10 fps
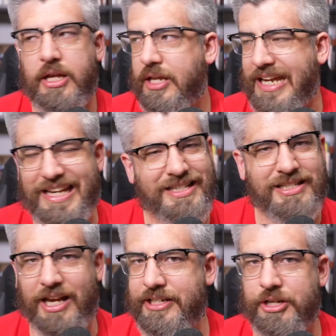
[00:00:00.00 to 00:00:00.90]

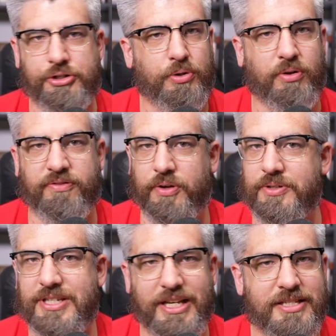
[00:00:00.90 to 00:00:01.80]
Inside control, folks.
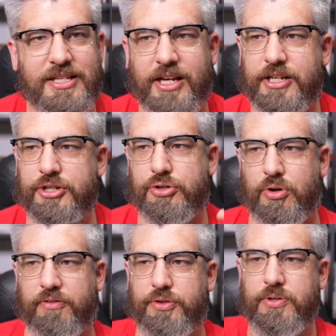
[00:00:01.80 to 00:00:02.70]
Inside control.
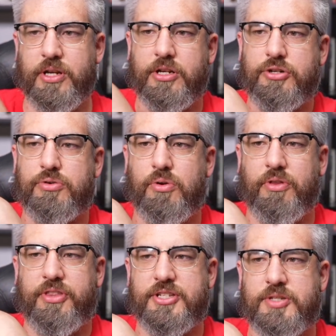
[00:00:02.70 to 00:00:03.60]
If you can control
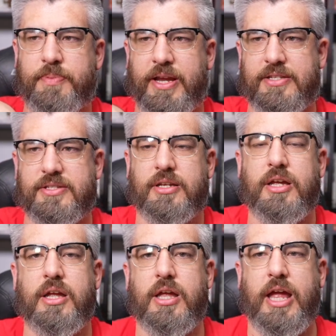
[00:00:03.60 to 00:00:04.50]
this space
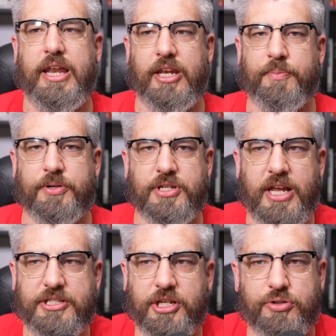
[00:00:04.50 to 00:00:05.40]
and the other person has
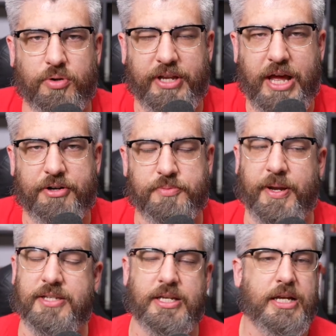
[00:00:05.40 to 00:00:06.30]
to control the outer
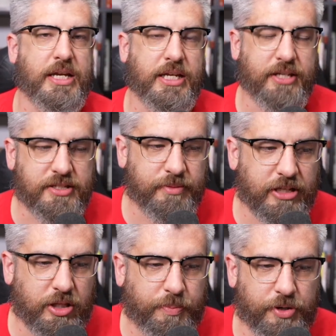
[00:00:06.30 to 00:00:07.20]
space, it doesn't mean that
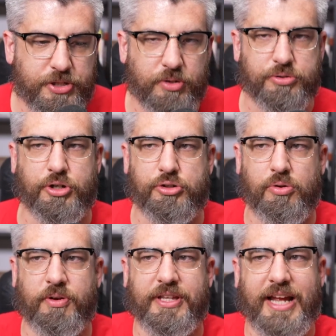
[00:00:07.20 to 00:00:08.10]
the person who's
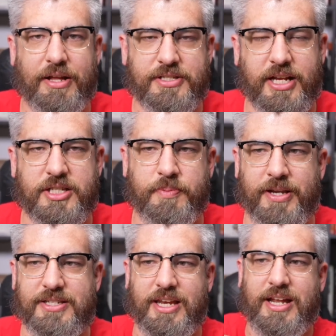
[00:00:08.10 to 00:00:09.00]
controlling the outside
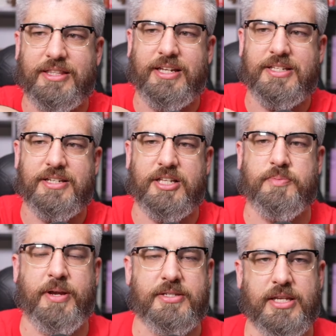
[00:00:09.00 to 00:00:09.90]
space and not the inside
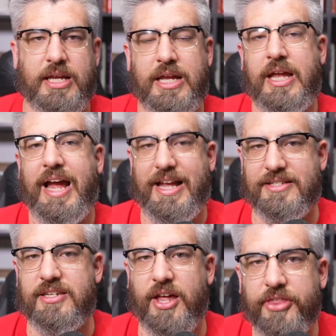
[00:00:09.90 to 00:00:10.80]
space has
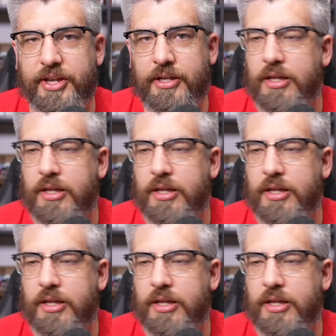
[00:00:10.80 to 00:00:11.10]
nothing.